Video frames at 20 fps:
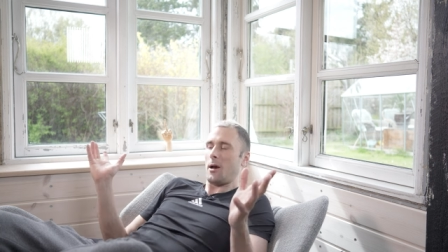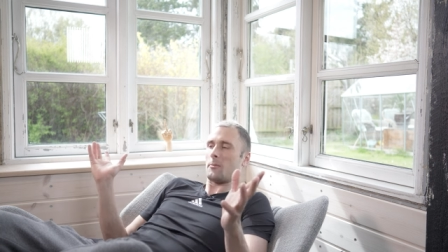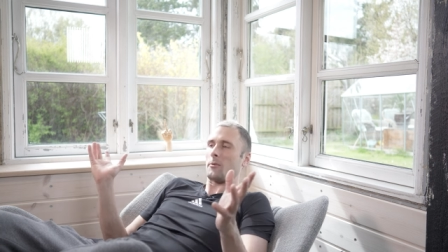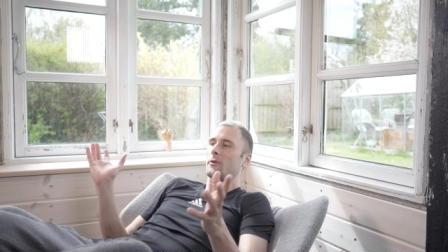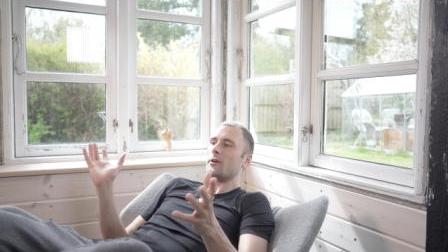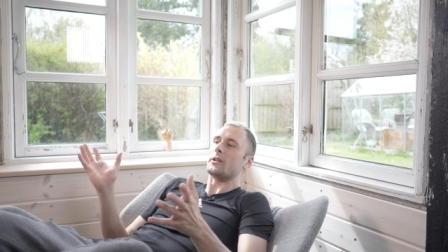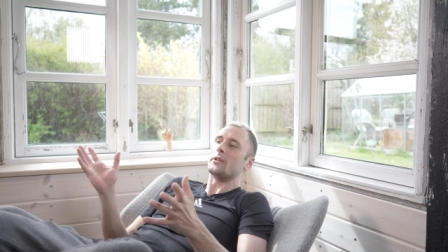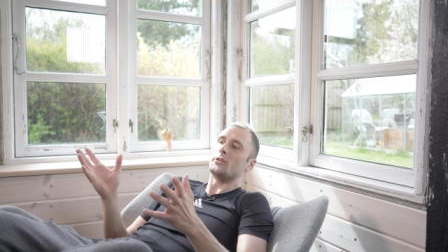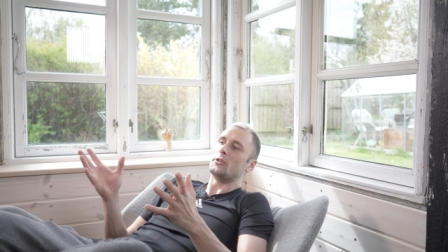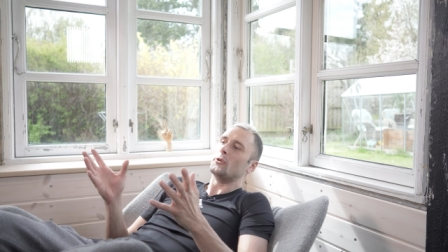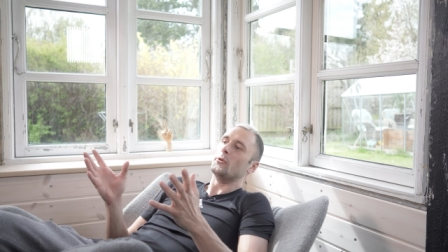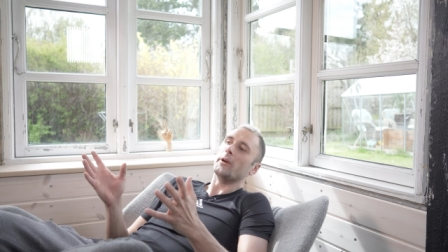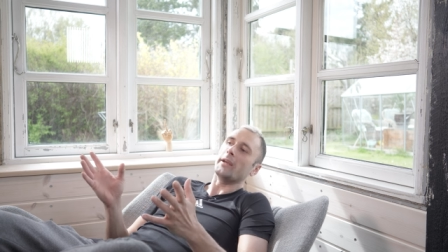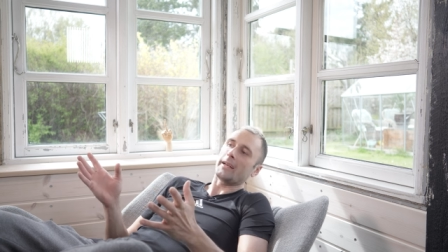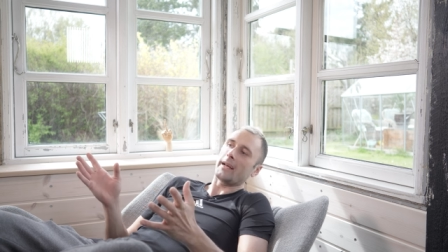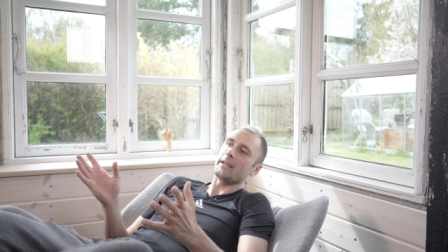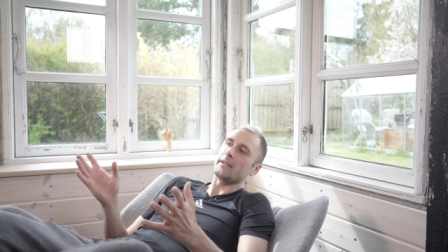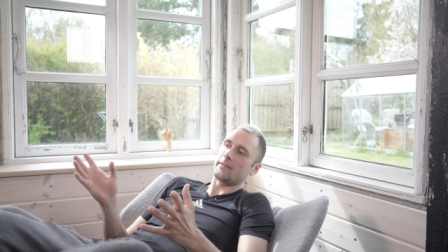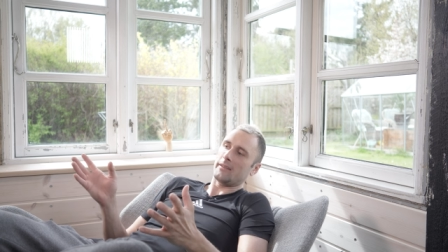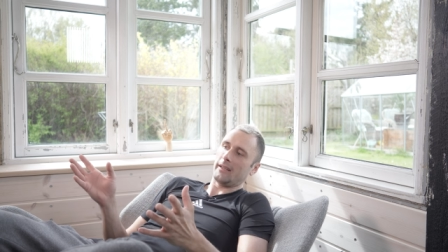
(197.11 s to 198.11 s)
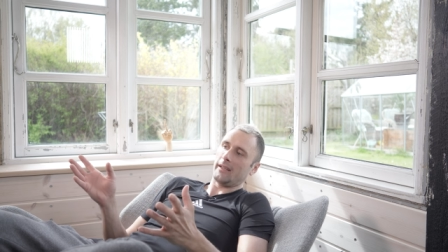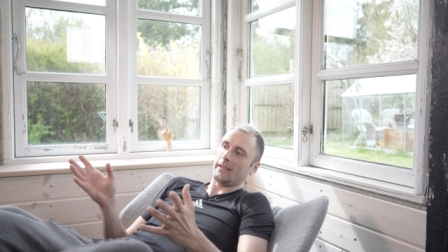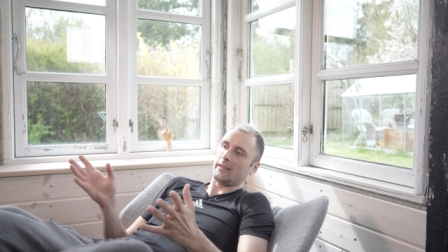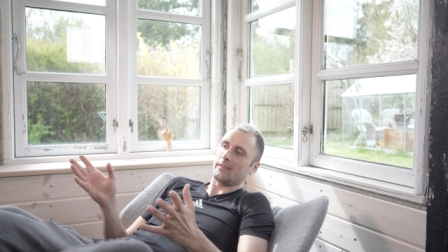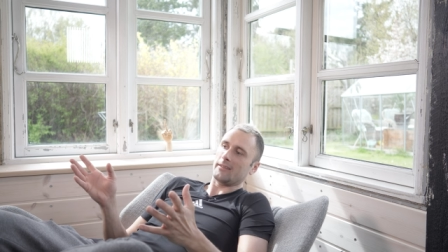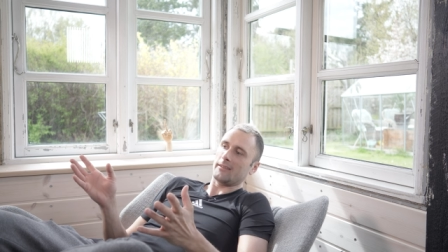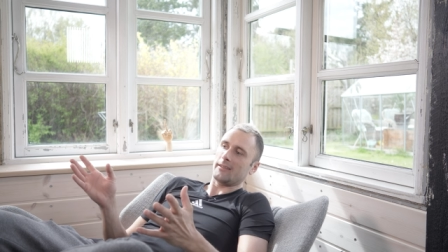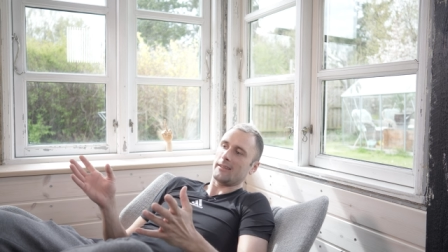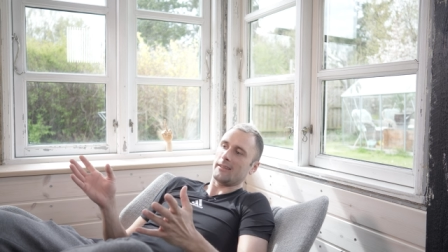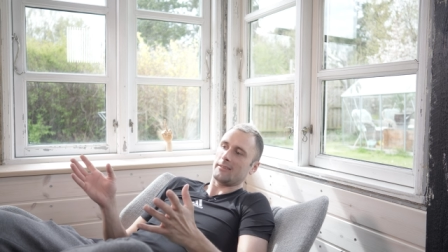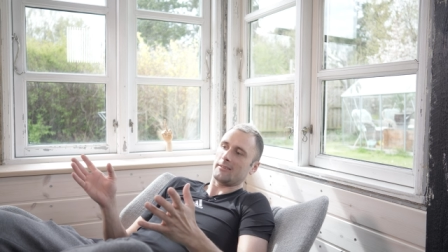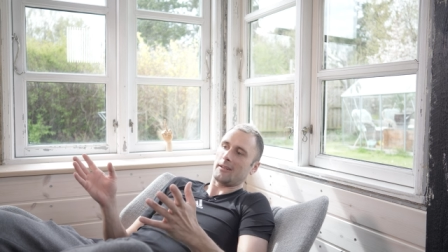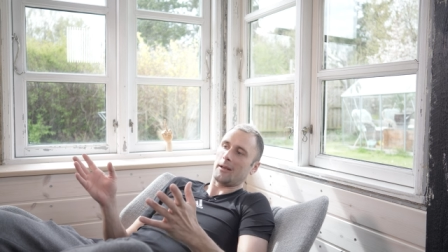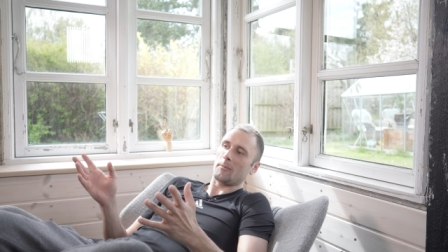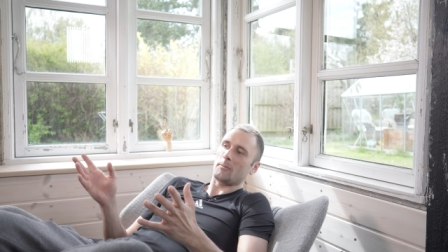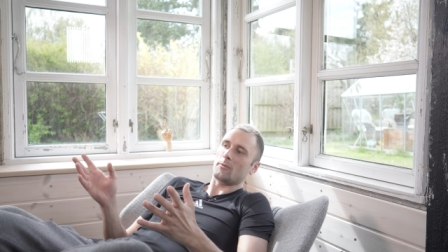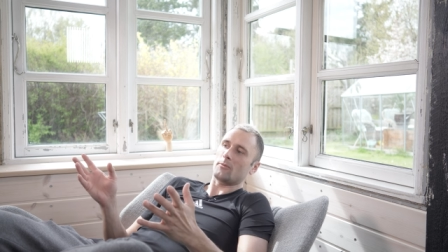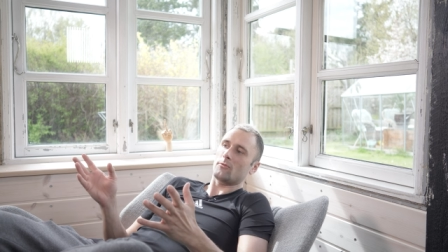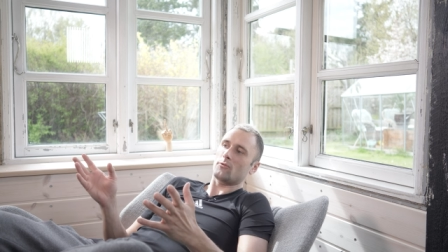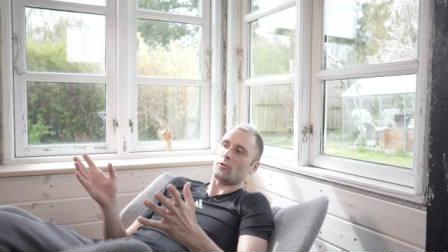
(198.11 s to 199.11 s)
I'm not really doing anything
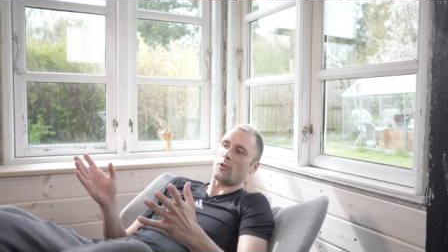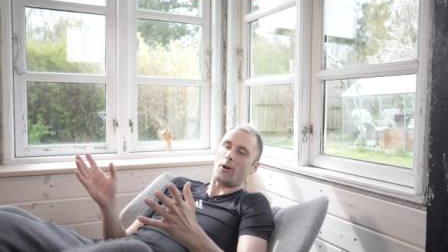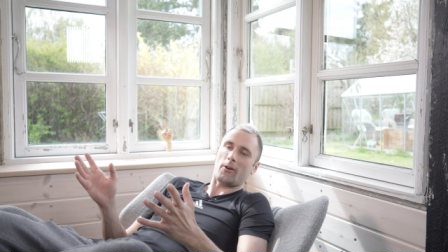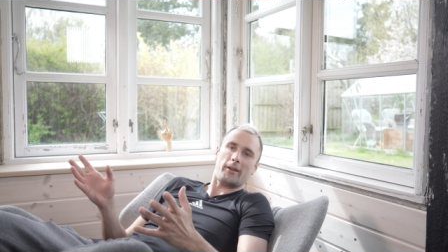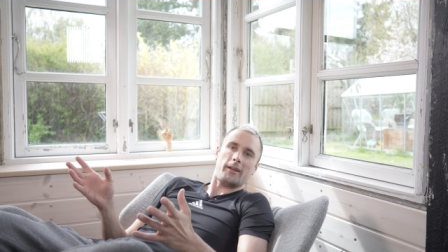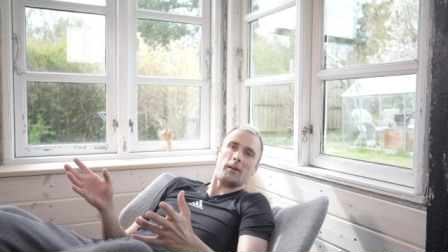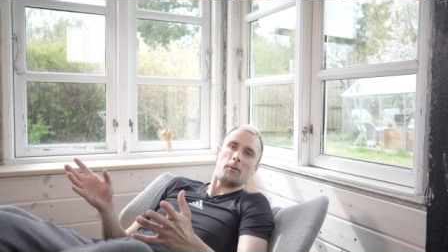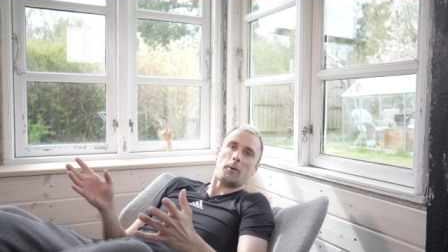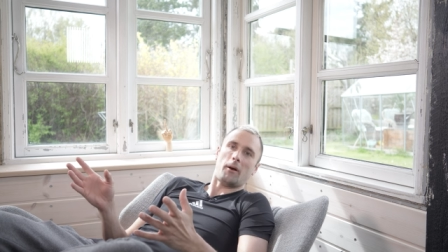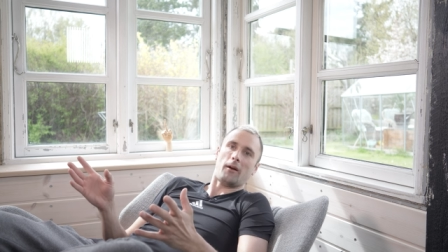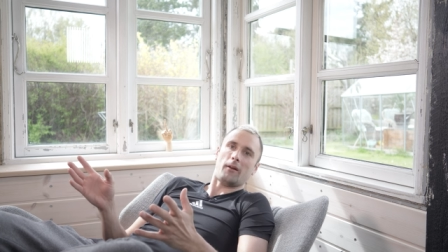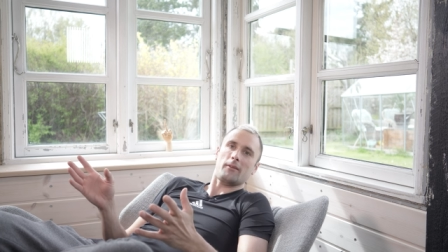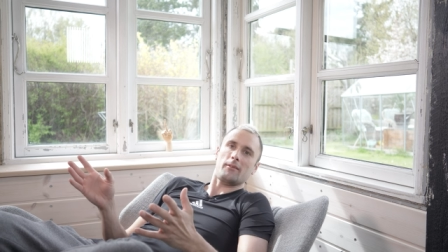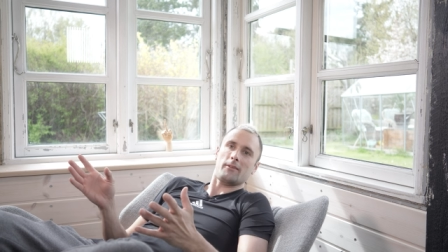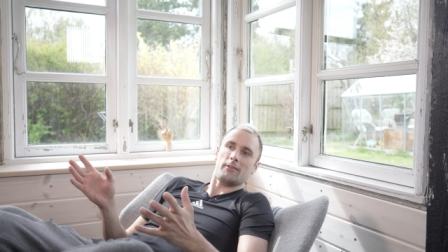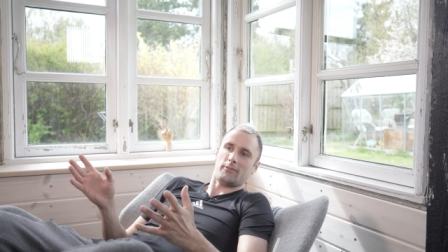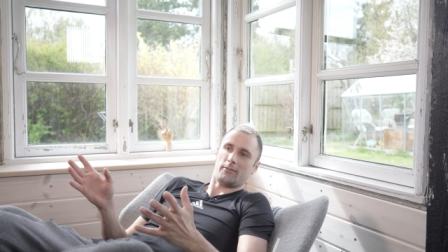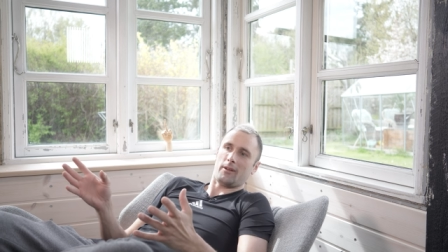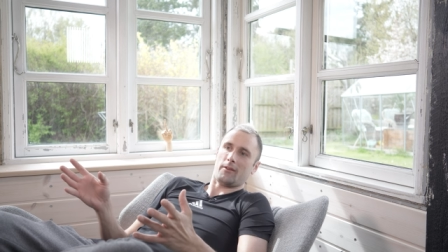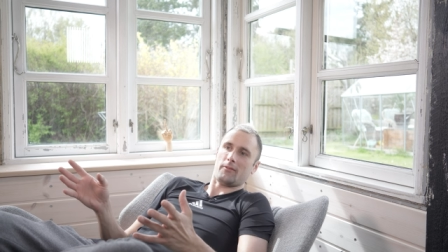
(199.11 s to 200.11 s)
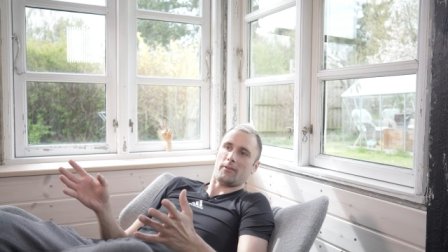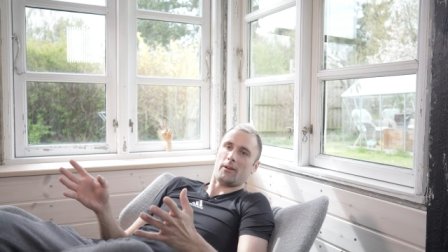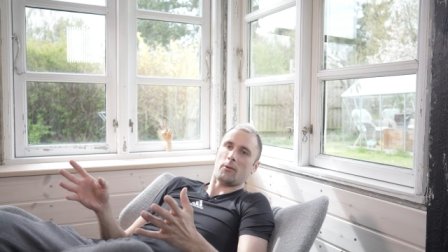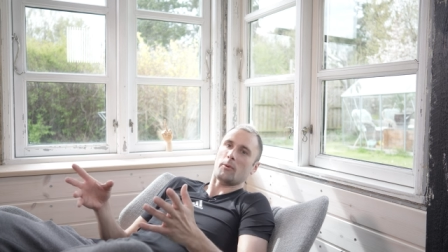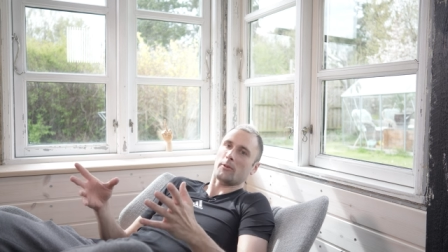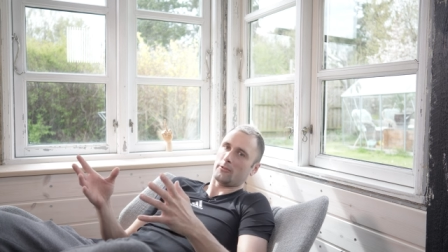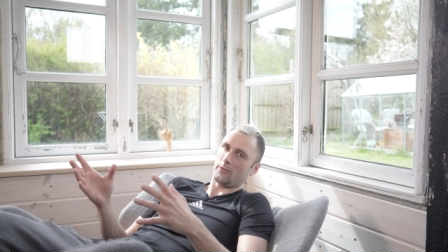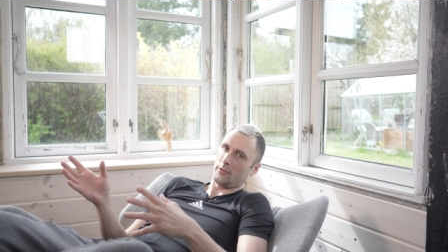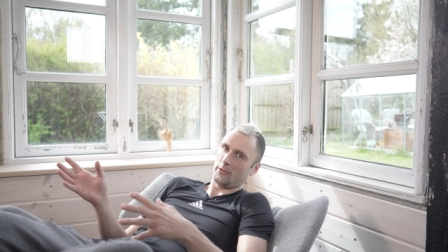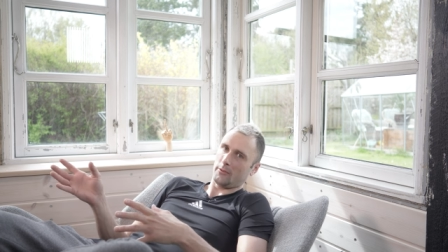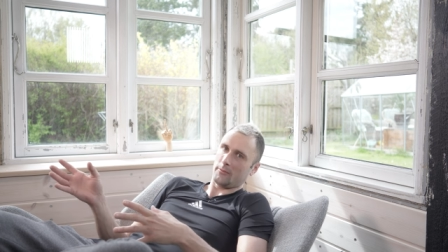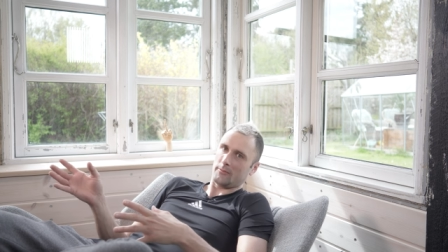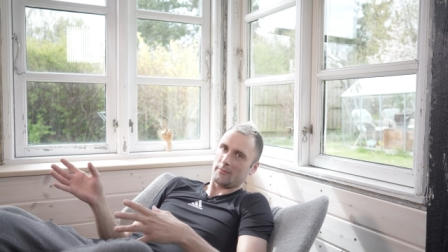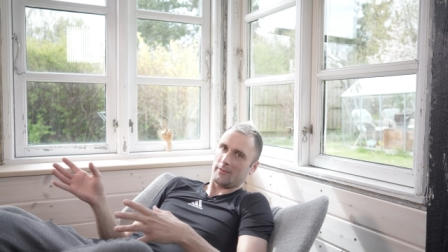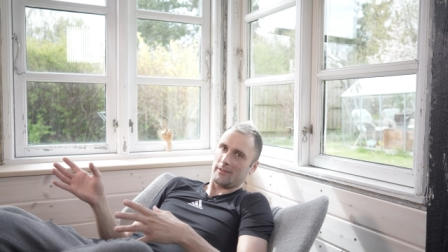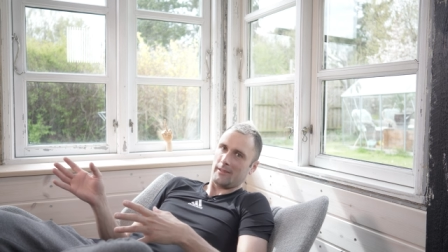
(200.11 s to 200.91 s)
except talking about the stuff that I want to do.